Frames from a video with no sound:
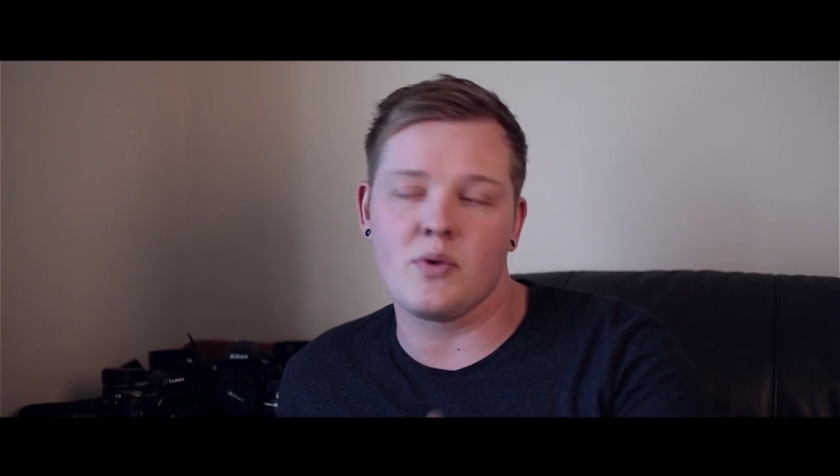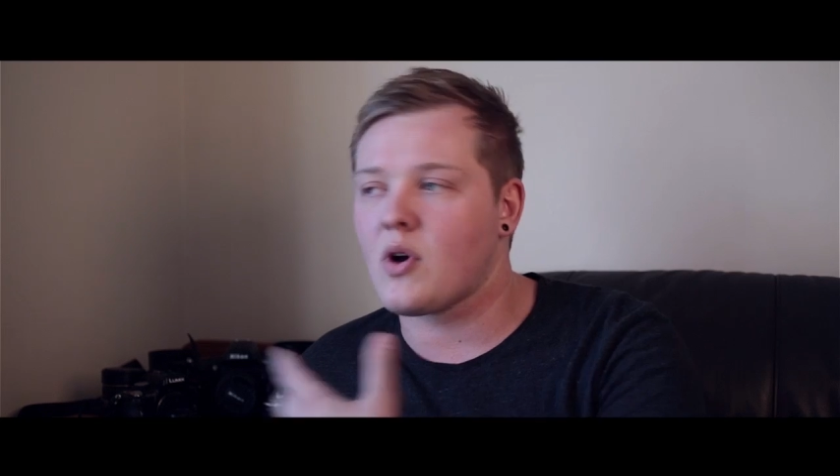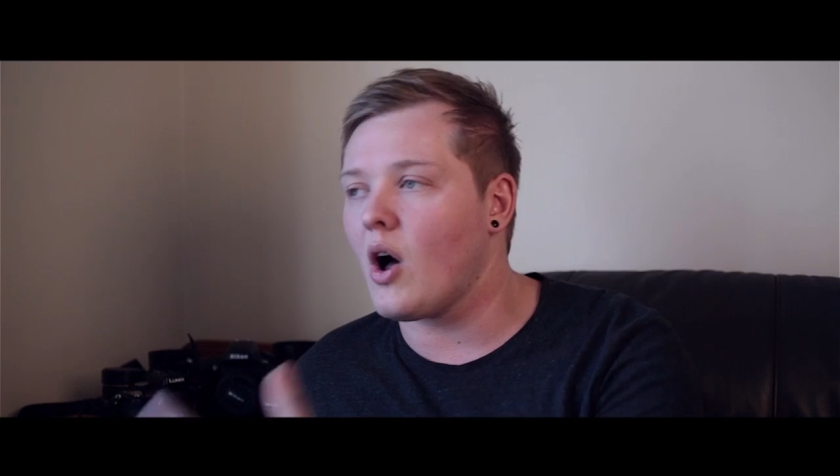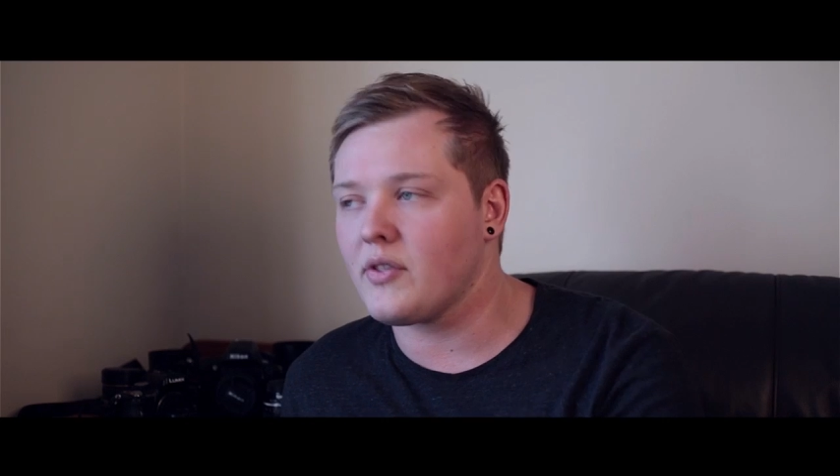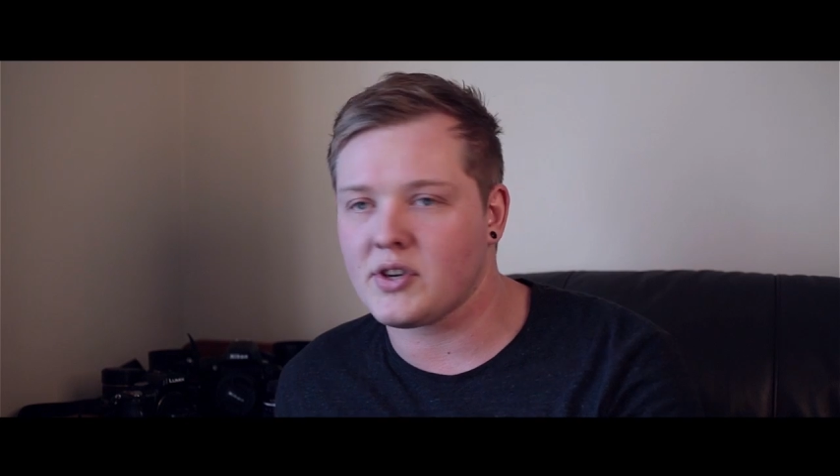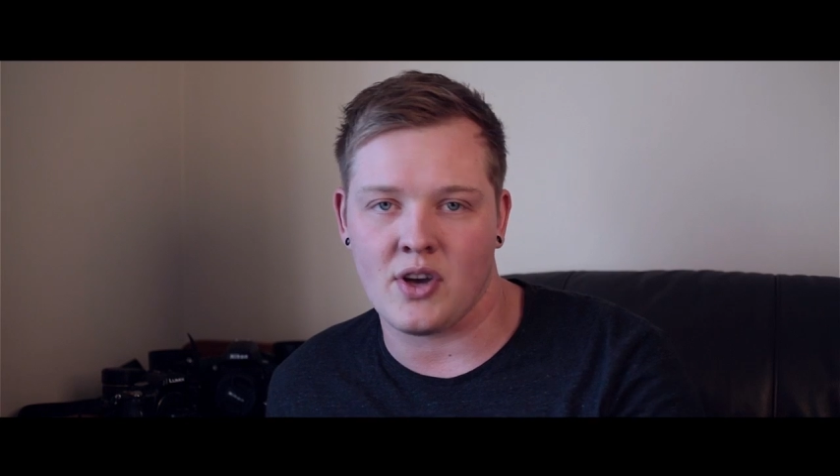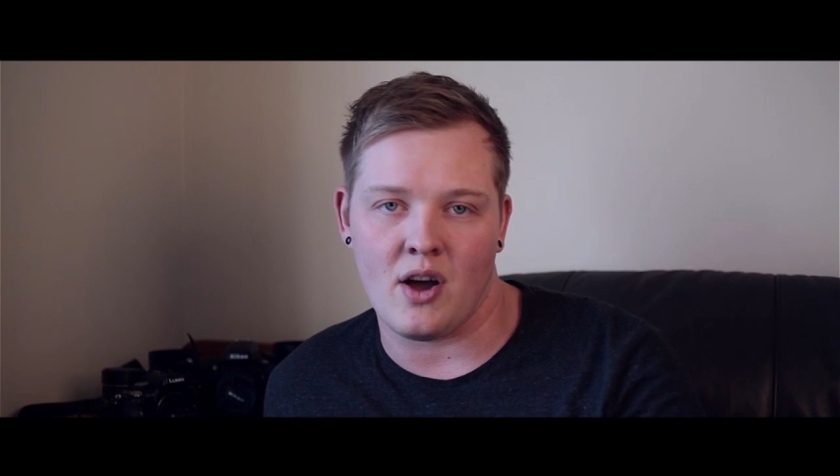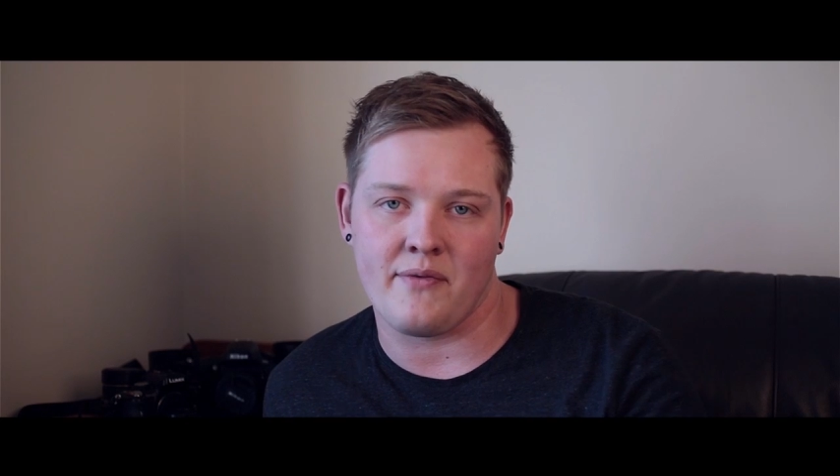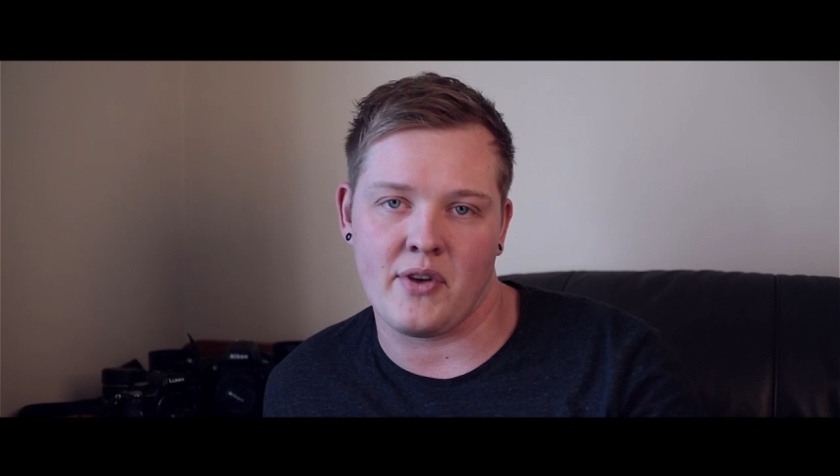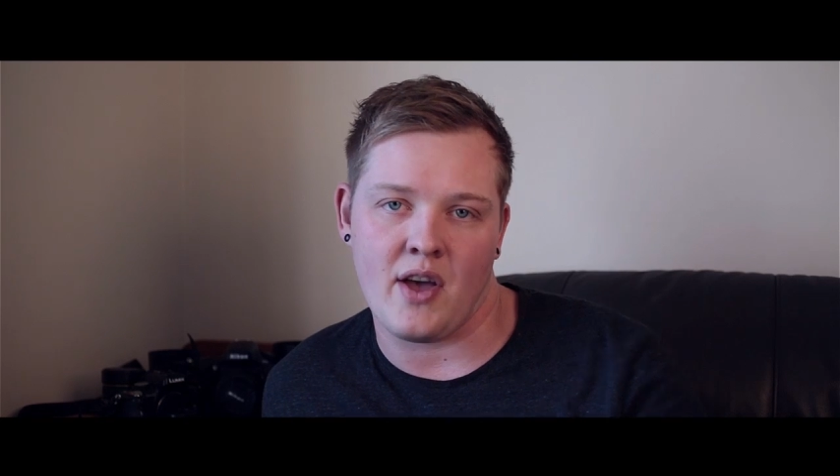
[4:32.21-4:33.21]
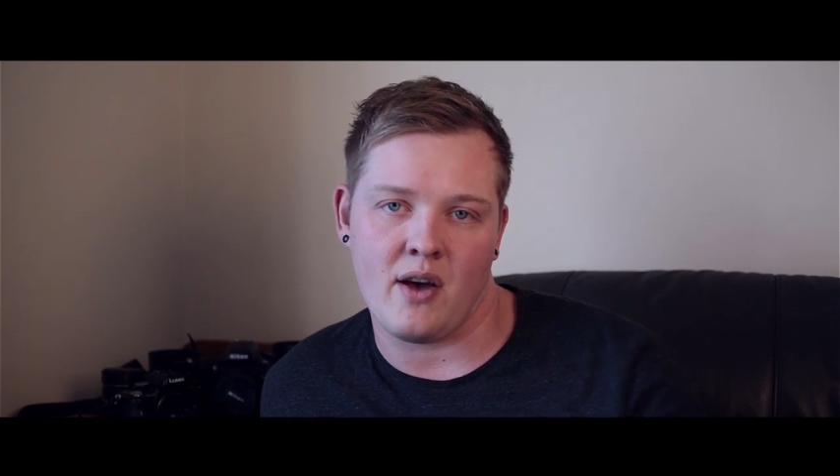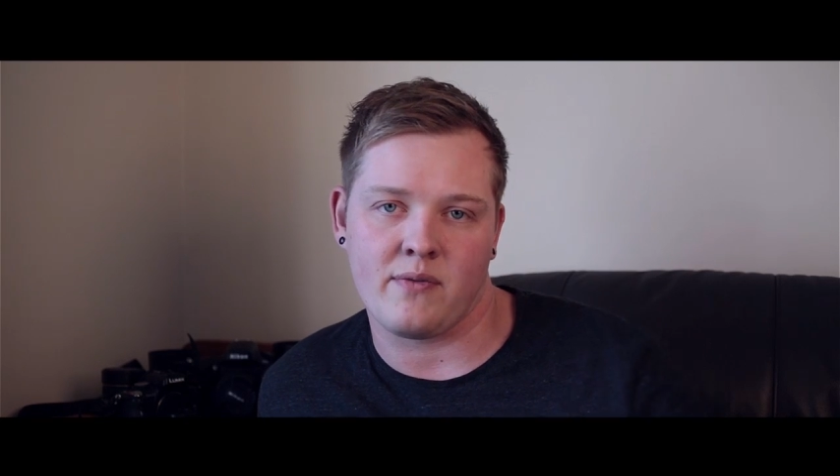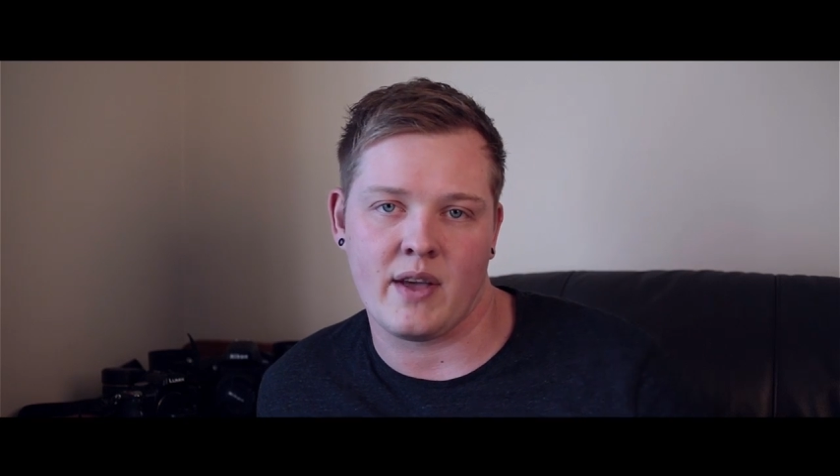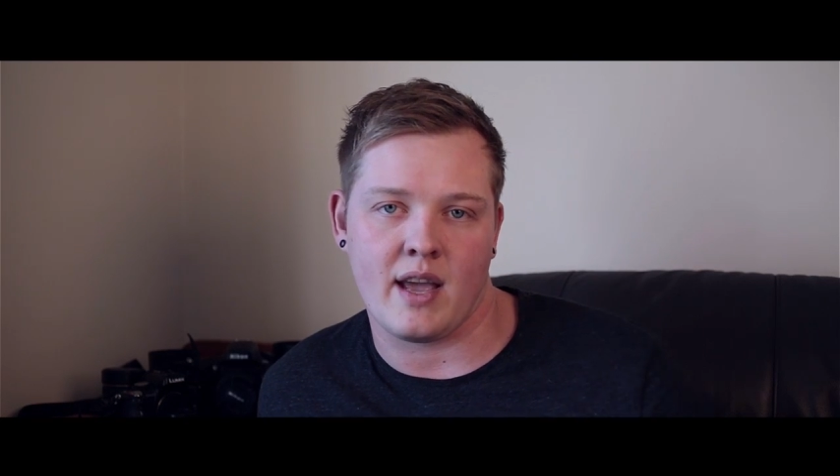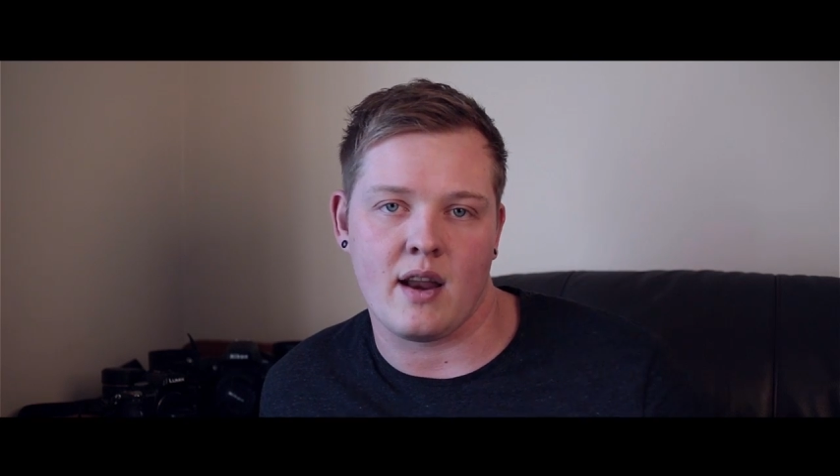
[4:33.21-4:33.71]
you've got the shot of the girl
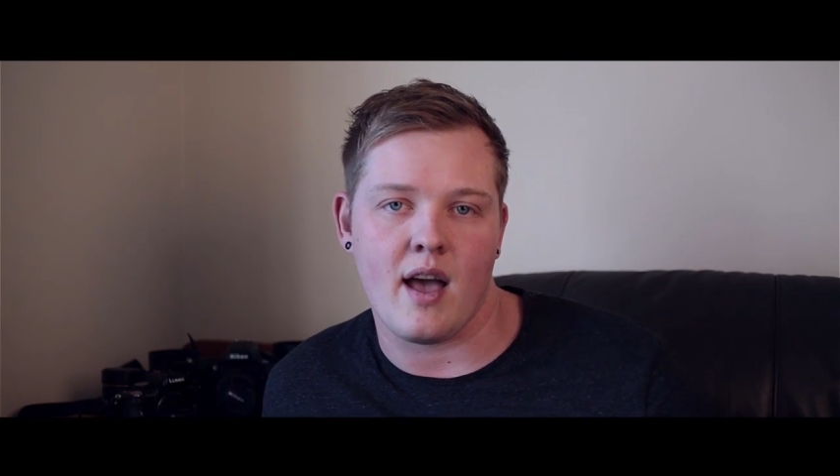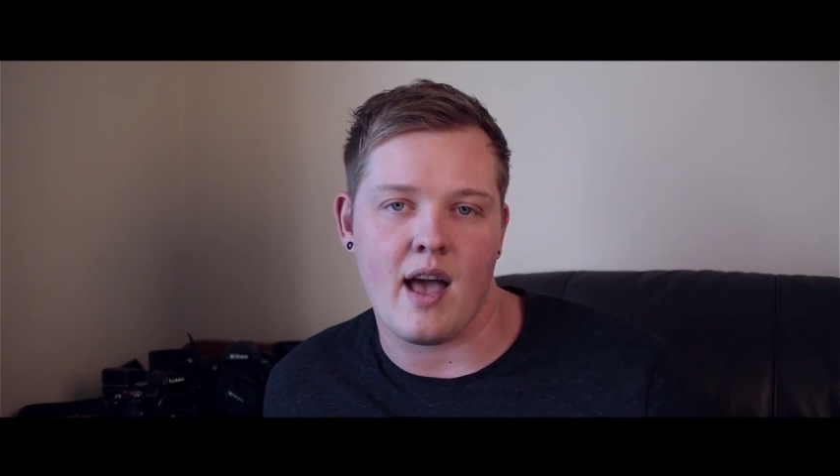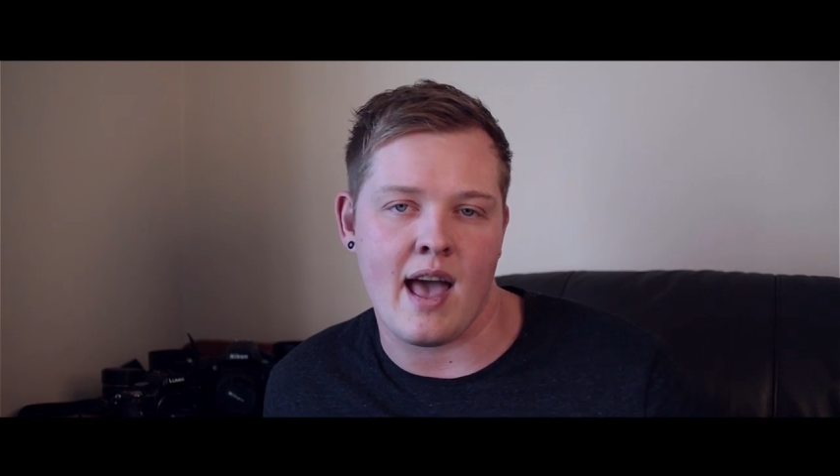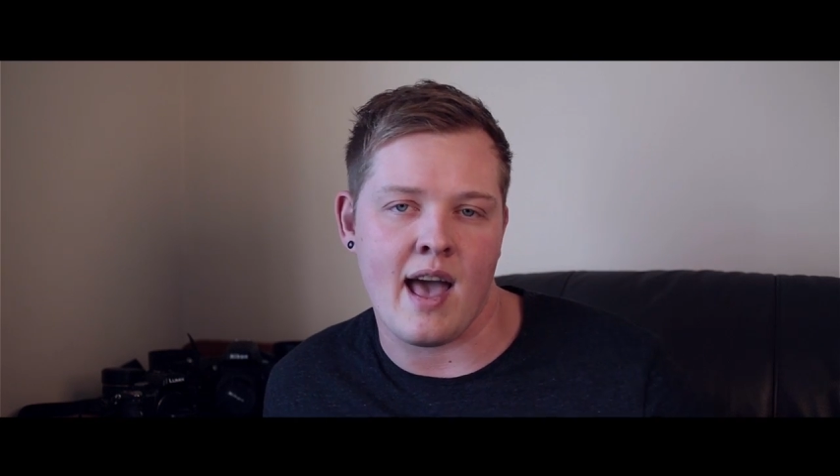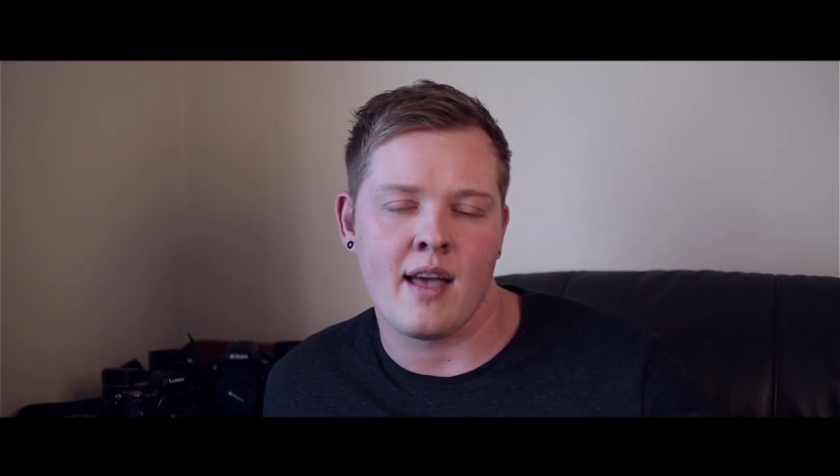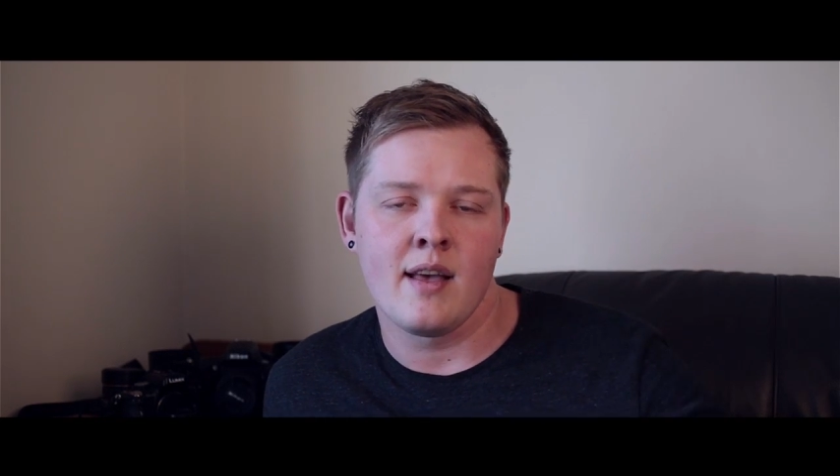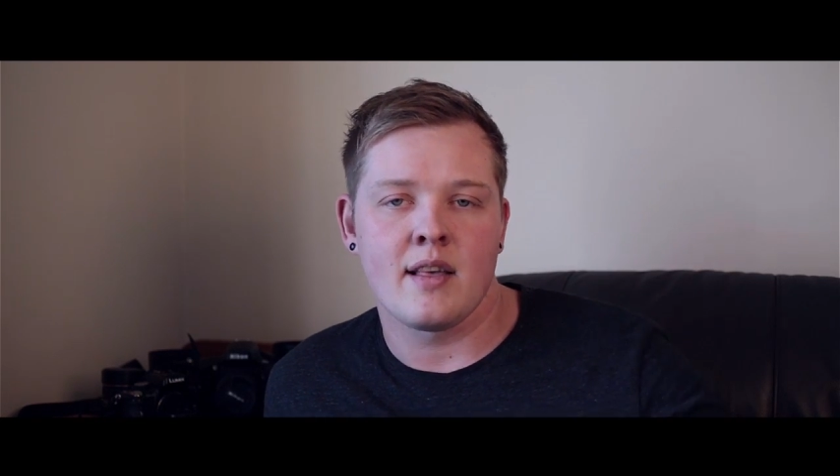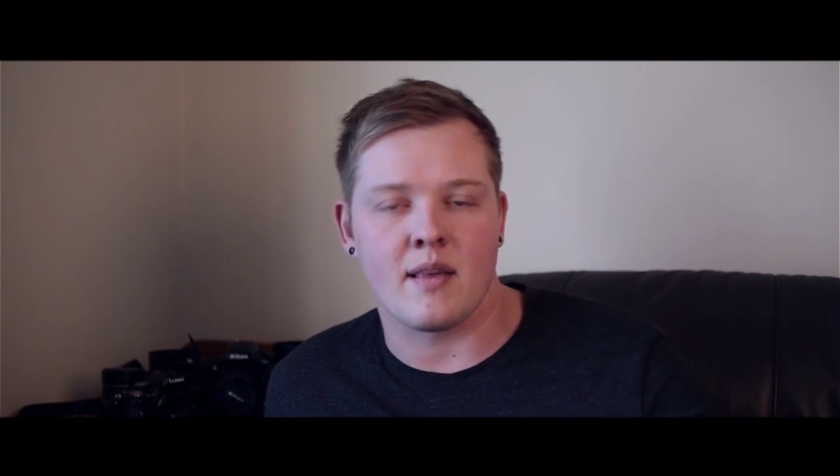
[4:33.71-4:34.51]
flicking her hair.